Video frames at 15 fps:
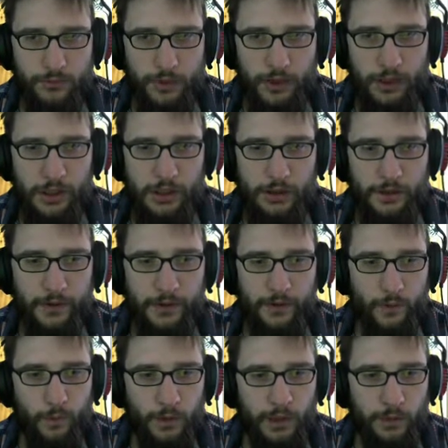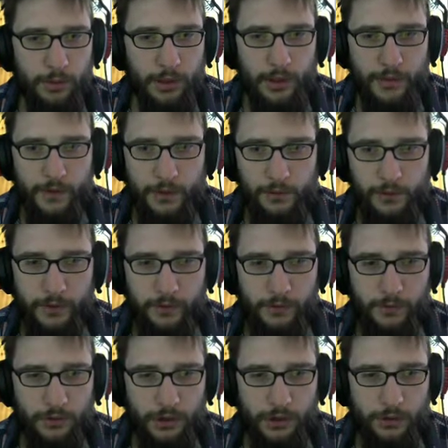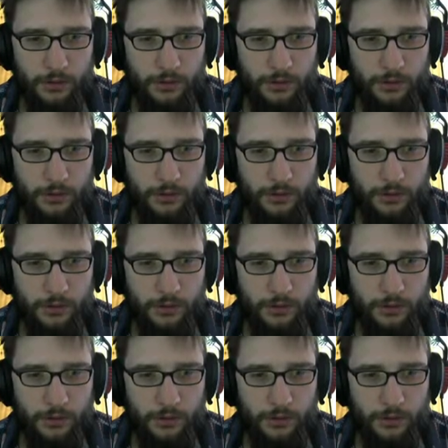He is really buying a silver sword, okay.